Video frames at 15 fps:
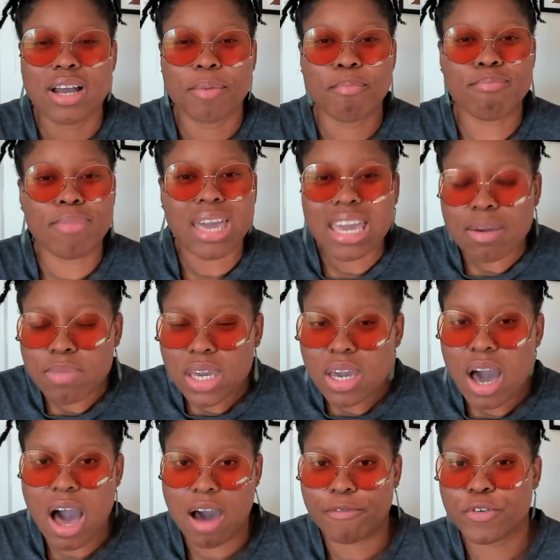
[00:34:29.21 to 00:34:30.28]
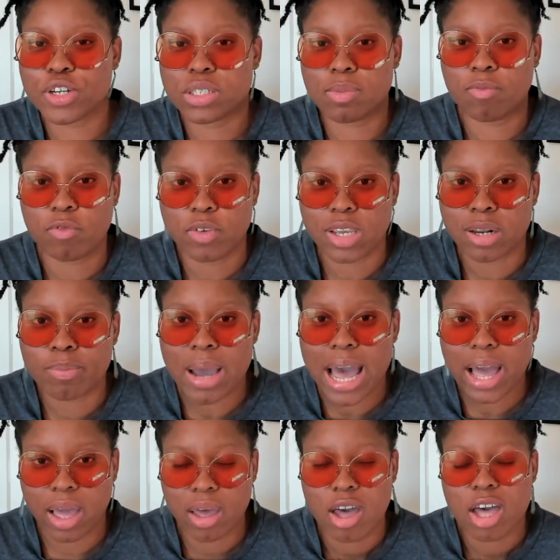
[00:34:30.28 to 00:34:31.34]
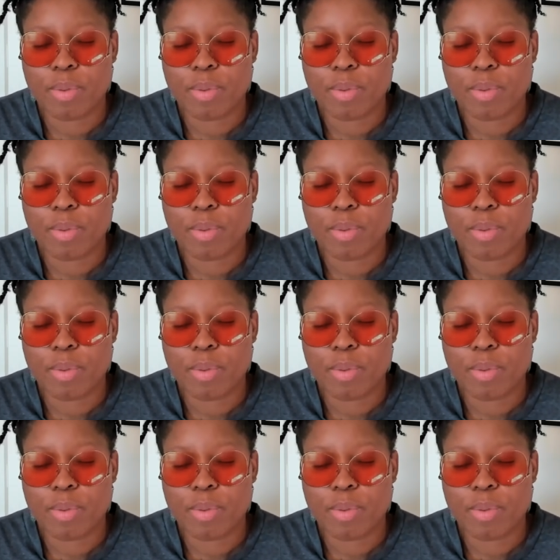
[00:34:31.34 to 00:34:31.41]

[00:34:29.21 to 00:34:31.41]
maybe offer some feedback,